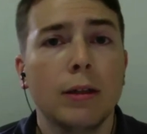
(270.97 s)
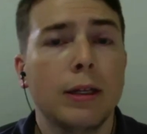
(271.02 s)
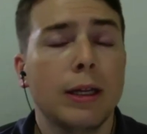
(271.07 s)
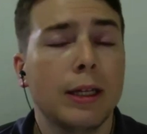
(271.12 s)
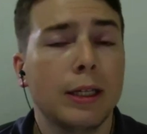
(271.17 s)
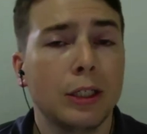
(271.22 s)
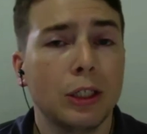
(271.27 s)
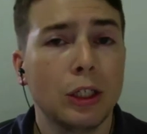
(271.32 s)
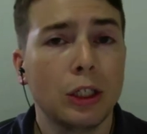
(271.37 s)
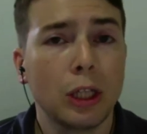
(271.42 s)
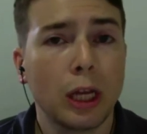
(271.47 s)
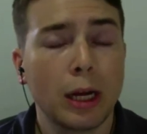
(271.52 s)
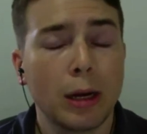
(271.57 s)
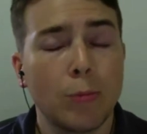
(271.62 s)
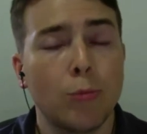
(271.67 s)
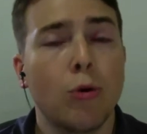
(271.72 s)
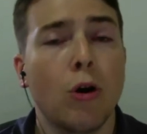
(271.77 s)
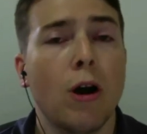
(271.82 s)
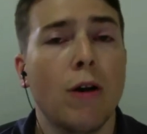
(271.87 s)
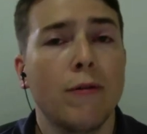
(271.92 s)
Now, this is like a
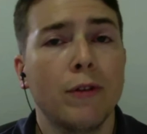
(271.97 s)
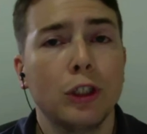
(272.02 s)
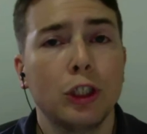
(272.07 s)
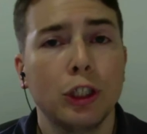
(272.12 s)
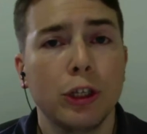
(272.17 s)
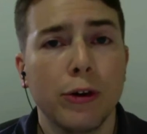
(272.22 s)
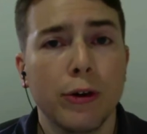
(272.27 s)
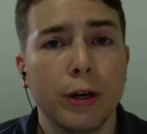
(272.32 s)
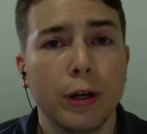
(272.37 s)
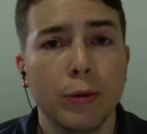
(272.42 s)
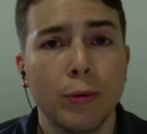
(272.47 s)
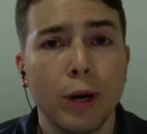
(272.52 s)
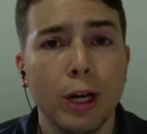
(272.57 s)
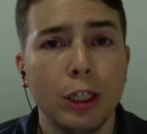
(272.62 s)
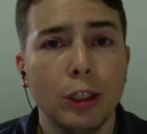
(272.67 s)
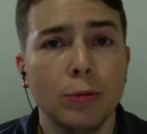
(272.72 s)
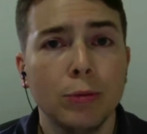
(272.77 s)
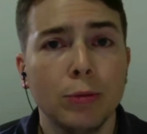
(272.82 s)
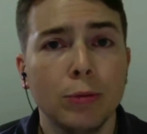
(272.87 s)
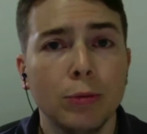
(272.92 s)
profit-sharing
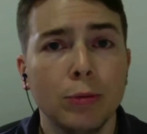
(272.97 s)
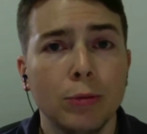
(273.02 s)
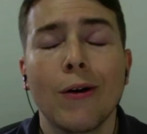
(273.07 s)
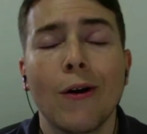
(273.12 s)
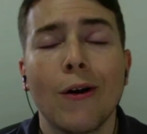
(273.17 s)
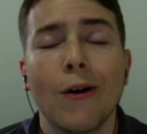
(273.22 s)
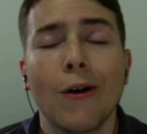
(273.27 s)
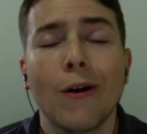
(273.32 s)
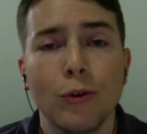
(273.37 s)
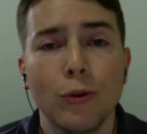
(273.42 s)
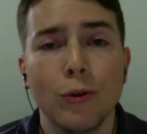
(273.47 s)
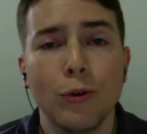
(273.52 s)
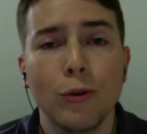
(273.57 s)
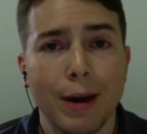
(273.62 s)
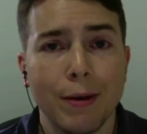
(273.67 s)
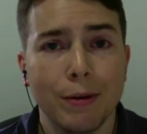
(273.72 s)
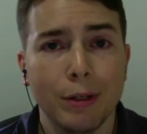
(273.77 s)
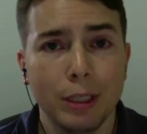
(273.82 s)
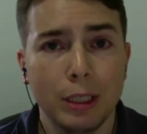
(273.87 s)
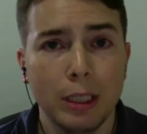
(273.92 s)
arrangement. There are no
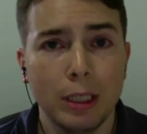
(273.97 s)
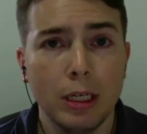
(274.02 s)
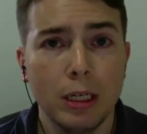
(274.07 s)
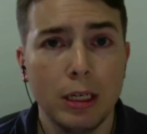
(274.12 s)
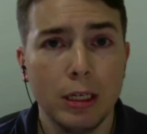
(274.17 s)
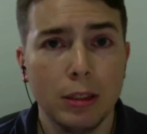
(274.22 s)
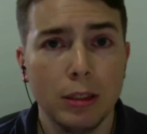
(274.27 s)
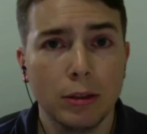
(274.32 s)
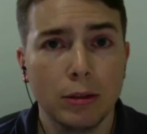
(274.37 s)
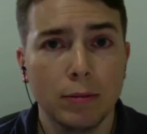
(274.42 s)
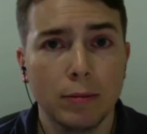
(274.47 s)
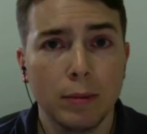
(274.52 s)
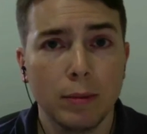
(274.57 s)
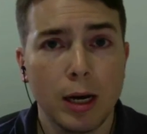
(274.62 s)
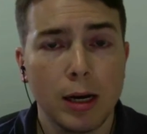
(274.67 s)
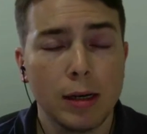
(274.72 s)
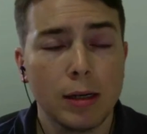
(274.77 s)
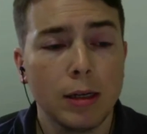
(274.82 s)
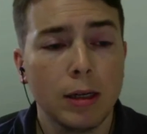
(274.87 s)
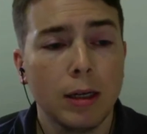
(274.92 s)
guarantees,
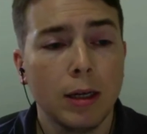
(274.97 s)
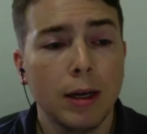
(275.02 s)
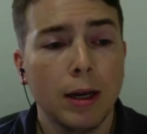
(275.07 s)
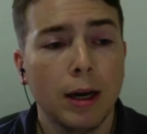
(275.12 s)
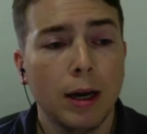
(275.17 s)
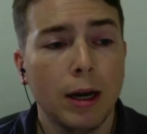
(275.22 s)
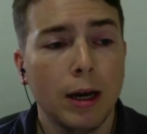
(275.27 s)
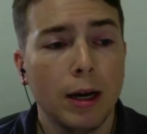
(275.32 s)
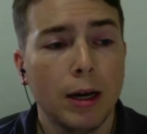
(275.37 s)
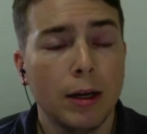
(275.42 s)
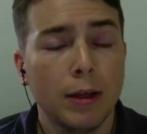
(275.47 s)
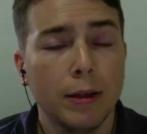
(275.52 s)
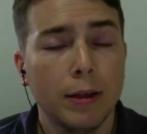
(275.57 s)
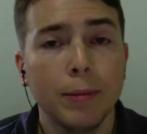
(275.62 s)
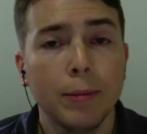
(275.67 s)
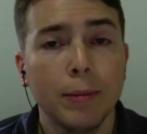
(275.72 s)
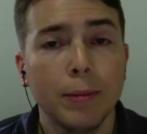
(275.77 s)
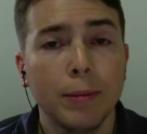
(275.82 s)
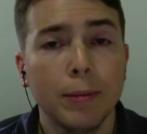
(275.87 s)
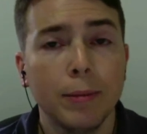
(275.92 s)
the
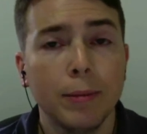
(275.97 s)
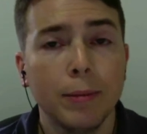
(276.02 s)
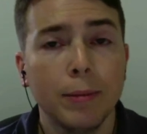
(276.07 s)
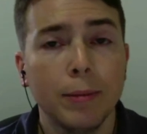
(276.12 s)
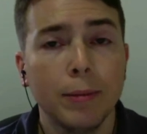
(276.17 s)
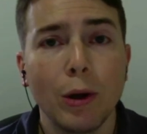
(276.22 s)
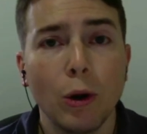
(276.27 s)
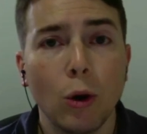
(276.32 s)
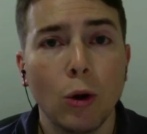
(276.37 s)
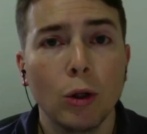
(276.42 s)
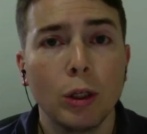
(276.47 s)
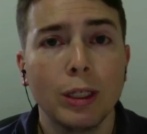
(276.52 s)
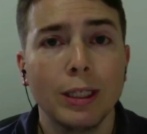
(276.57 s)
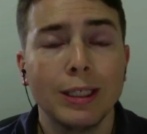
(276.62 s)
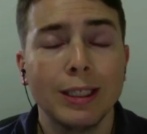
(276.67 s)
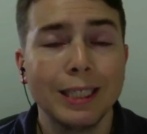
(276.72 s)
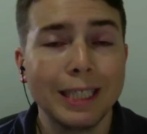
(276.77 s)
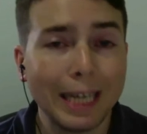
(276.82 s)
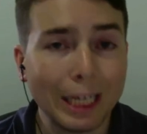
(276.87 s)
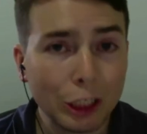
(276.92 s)
number one goal
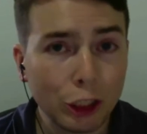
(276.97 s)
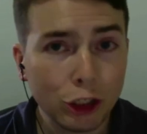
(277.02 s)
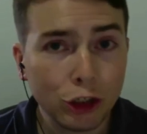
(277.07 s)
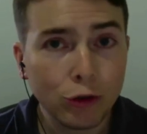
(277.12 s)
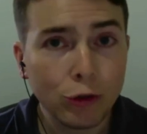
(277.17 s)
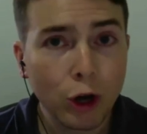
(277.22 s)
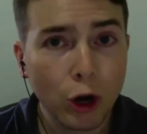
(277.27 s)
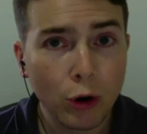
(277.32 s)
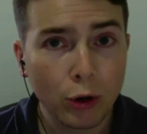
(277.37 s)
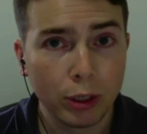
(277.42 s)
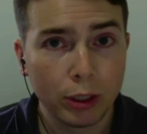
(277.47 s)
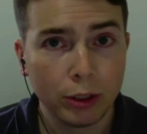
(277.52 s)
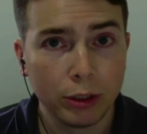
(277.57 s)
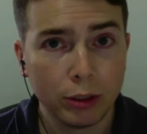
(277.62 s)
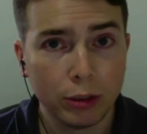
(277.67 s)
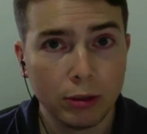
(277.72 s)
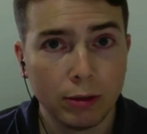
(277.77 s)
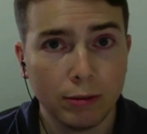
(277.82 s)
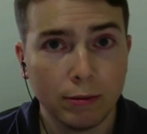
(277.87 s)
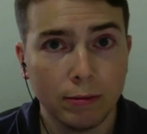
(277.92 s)
is to get you
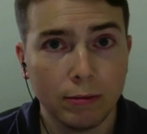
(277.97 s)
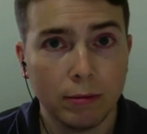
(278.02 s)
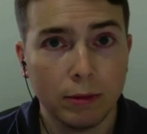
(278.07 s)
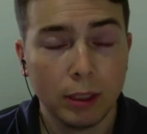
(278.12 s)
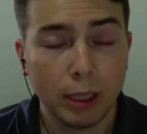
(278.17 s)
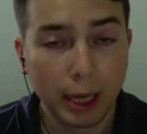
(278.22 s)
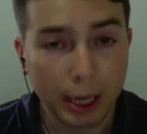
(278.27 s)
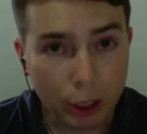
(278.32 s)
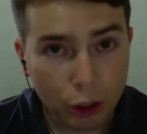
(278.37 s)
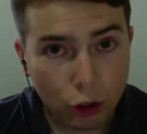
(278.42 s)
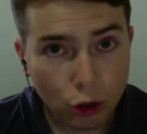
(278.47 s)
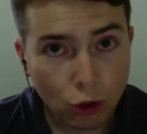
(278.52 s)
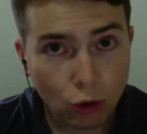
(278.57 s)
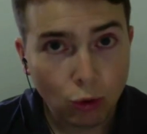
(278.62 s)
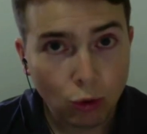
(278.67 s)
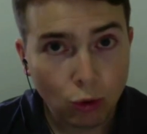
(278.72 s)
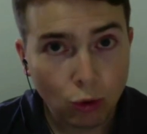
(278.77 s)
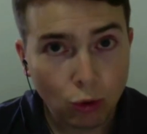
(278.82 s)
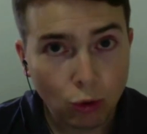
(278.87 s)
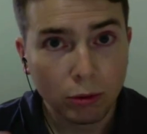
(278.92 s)
noticed, to get
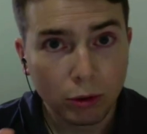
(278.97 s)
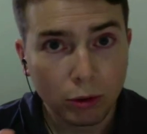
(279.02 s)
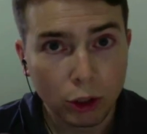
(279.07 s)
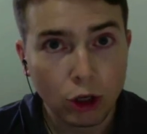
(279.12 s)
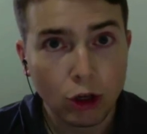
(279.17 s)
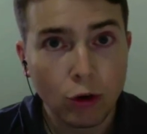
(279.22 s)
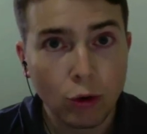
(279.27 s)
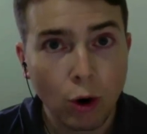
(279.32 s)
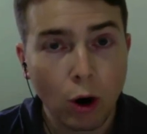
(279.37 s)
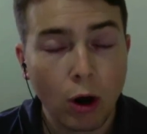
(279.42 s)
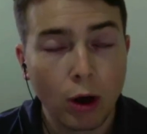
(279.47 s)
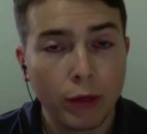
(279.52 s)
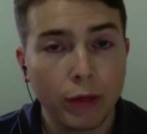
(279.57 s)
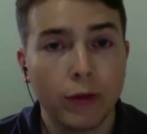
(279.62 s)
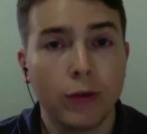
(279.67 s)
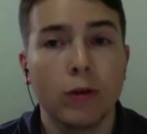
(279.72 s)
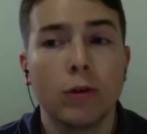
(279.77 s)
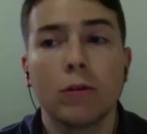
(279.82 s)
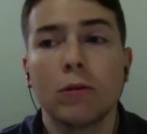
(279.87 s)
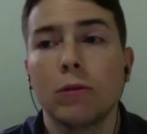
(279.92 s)
you, the new
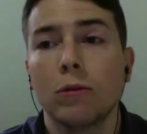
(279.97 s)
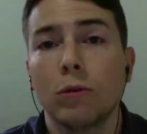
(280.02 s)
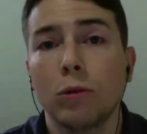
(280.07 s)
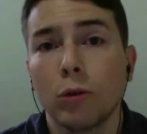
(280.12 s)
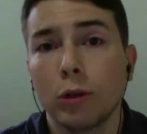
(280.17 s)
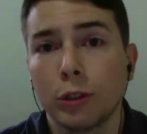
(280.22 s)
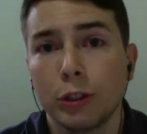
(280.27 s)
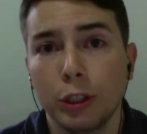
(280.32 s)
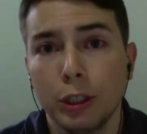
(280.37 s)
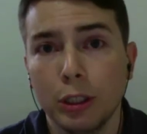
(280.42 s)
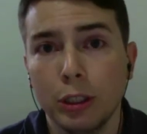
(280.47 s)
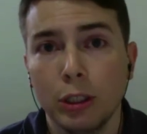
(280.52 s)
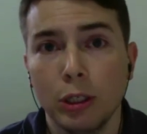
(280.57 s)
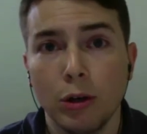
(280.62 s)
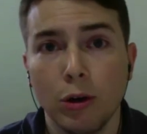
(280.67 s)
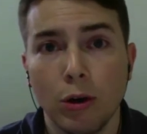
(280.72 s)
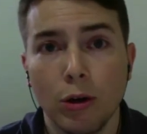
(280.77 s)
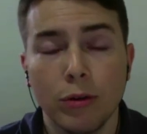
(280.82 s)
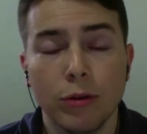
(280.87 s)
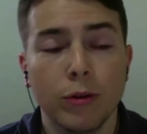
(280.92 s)
author or
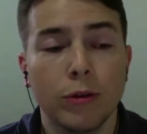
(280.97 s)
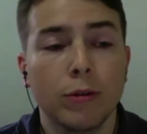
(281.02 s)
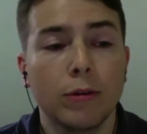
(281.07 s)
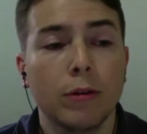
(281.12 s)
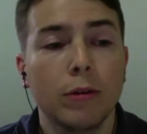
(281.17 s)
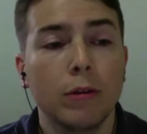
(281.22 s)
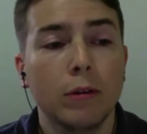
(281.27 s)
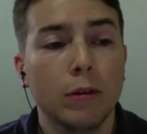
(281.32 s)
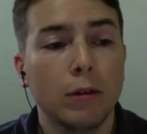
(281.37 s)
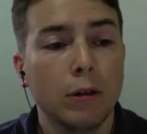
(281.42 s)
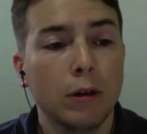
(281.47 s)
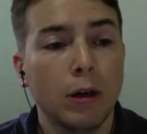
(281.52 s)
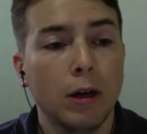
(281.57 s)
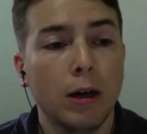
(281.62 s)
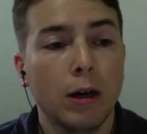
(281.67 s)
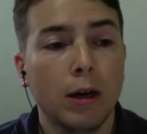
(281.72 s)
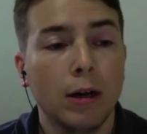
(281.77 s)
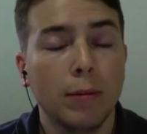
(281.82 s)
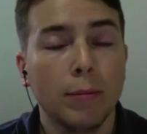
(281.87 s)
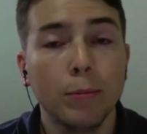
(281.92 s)
existing author,
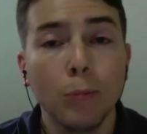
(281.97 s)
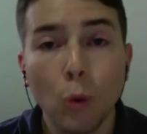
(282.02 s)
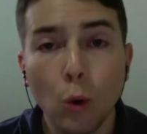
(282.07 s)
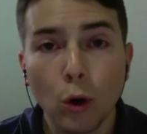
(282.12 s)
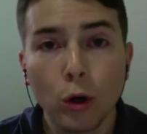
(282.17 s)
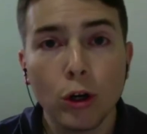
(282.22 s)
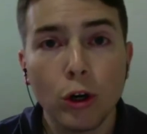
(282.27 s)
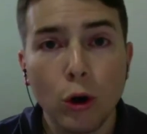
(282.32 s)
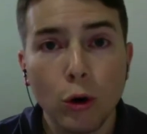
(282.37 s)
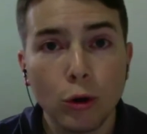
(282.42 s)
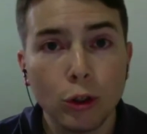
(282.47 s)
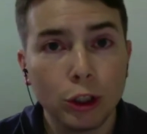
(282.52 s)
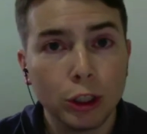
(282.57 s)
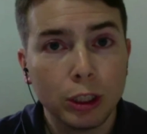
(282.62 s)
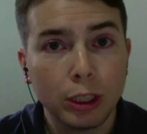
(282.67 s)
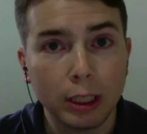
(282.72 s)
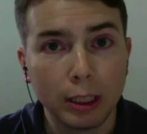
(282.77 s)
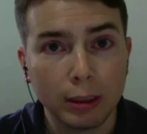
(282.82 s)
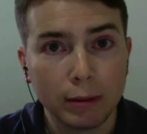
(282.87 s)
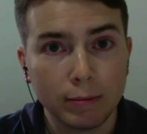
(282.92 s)
more
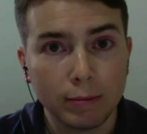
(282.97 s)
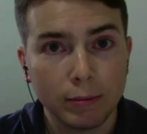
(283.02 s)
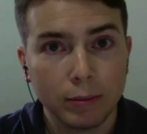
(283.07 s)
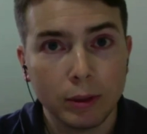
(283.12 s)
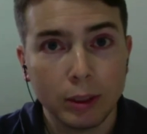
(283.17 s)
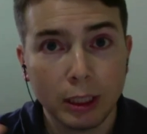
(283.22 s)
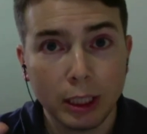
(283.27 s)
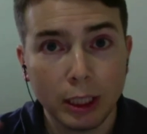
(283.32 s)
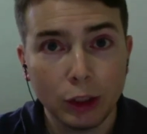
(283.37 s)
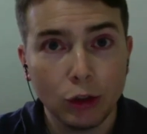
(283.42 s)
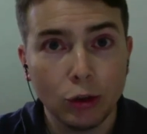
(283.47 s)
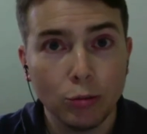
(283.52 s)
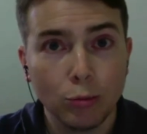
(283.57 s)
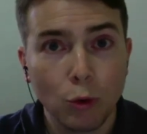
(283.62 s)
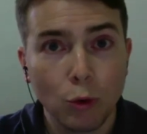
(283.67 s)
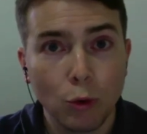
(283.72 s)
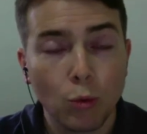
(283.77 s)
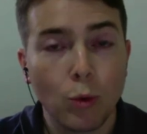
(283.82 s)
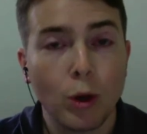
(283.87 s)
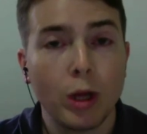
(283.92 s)
noticing, to get you
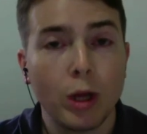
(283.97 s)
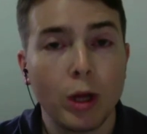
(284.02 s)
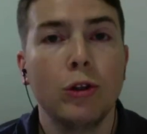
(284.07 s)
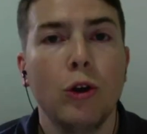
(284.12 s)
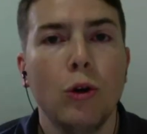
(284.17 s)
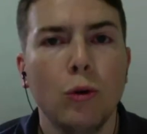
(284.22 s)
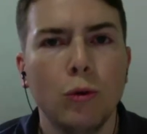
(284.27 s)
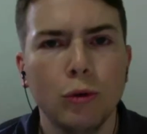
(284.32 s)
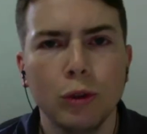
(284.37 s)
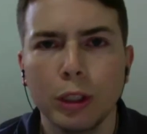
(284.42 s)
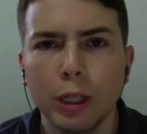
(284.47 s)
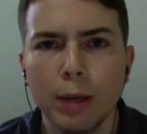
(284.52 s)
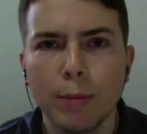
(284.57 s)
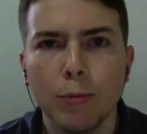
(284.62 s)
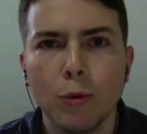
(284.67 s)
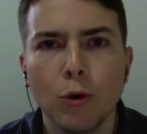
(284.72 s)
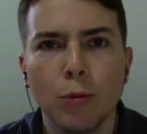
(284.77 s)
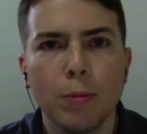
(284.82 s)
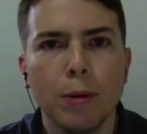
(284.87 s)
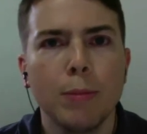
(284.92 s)
more well-known, to get
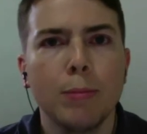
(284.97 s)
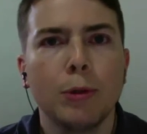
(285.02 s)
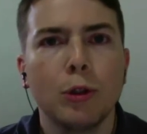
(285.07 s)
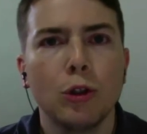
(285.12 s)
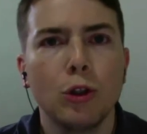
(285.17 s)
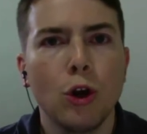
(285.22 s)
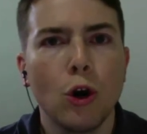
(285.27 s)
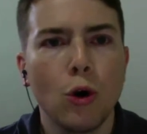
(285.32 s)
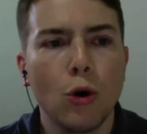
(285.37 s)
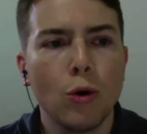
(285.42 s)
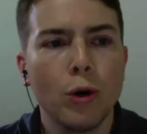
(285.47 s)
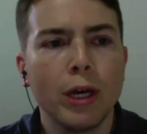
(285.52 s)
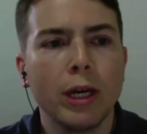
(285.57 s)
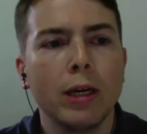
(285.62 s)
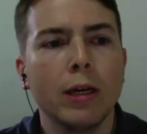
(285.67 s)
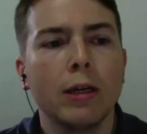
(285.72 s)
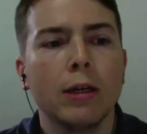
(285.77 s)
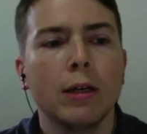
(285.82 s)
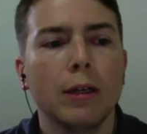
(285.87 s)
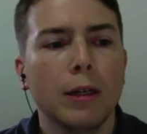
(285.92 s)
more people knowing,